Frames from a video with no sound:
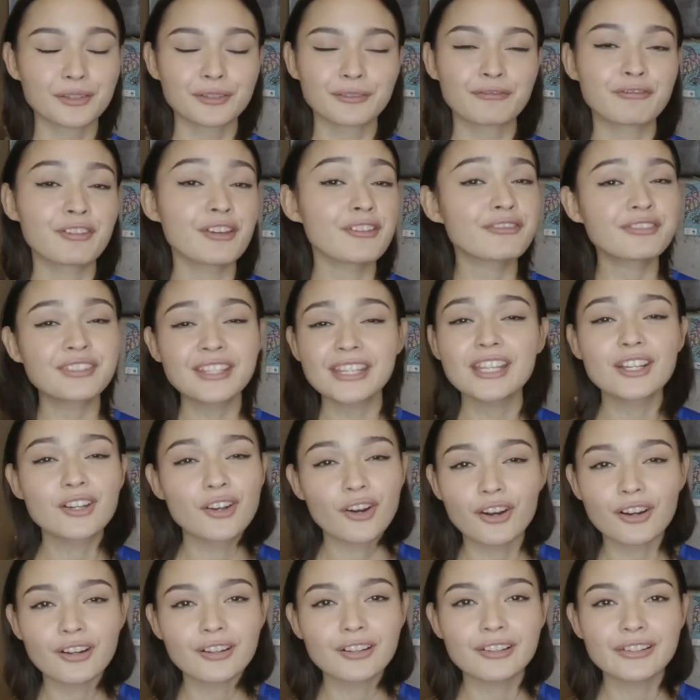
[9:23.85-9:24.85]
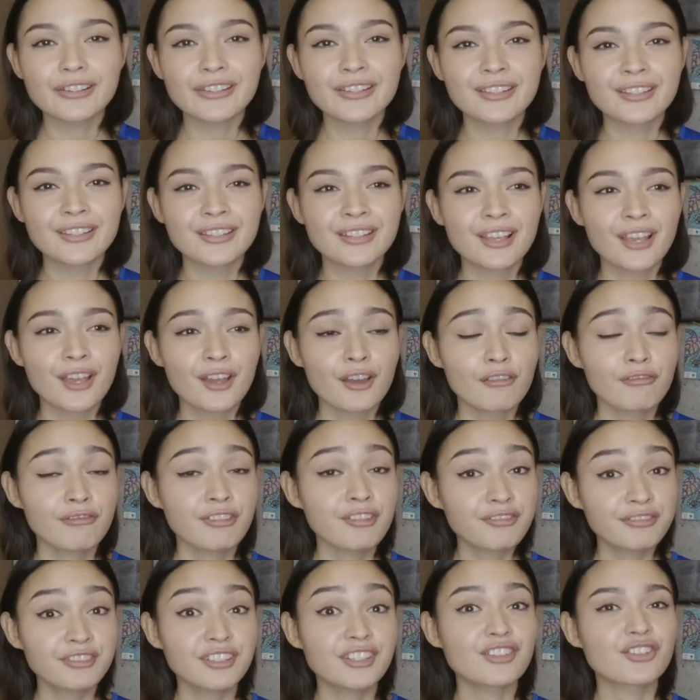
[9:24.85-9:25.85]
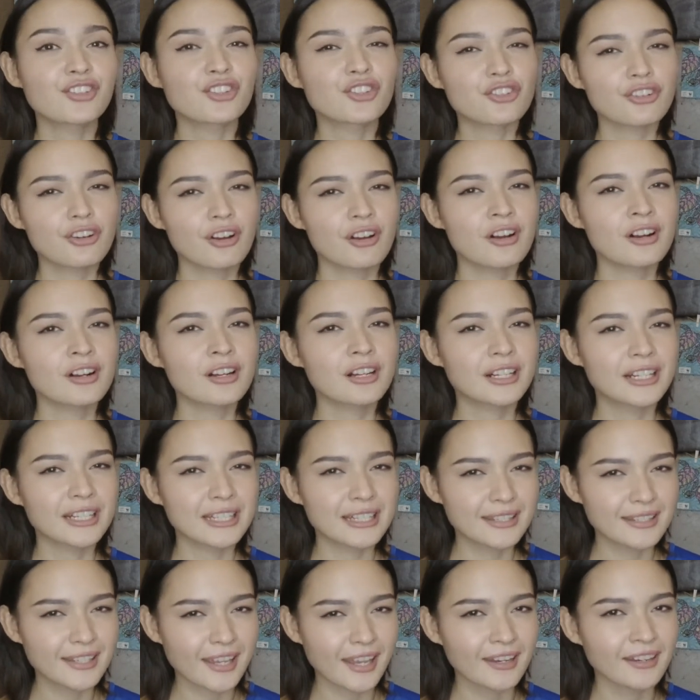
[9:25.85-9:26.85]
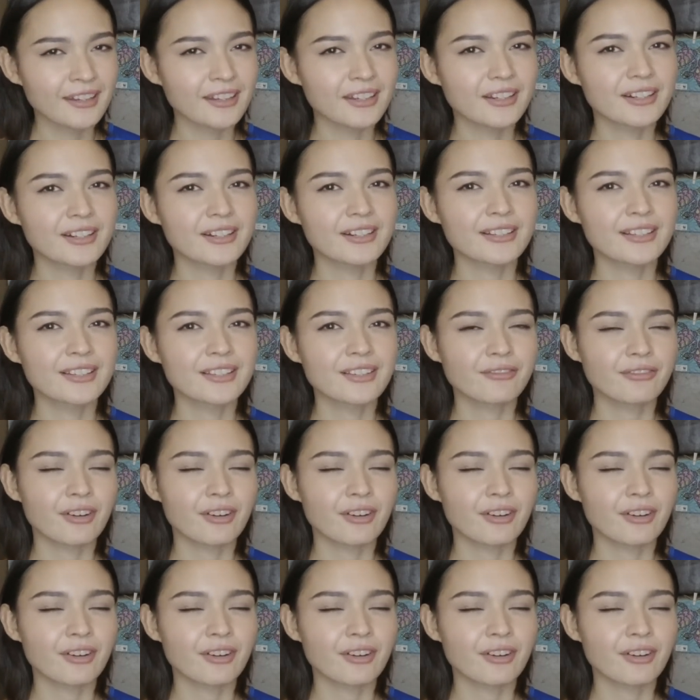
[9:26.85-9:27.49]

50 girls, 50 strong contenders